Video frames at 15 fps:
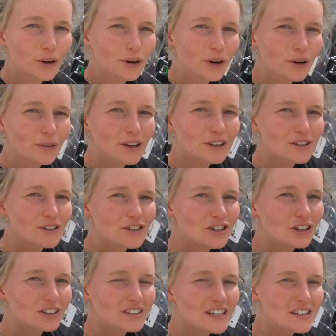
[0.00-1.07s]
going to the
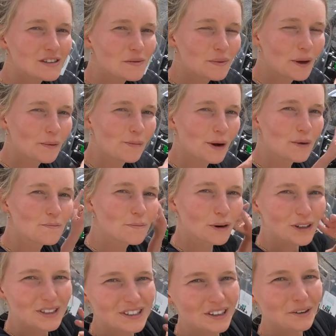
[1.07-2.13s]
Shanti Stupa by more
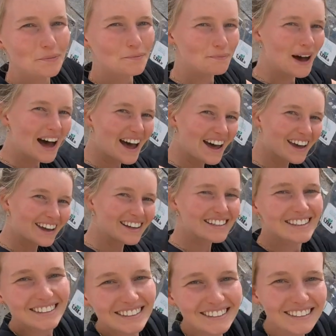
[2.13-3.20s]

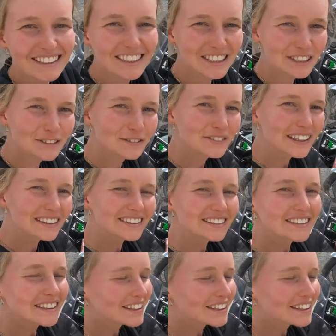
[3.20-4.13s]
surprise! So fun.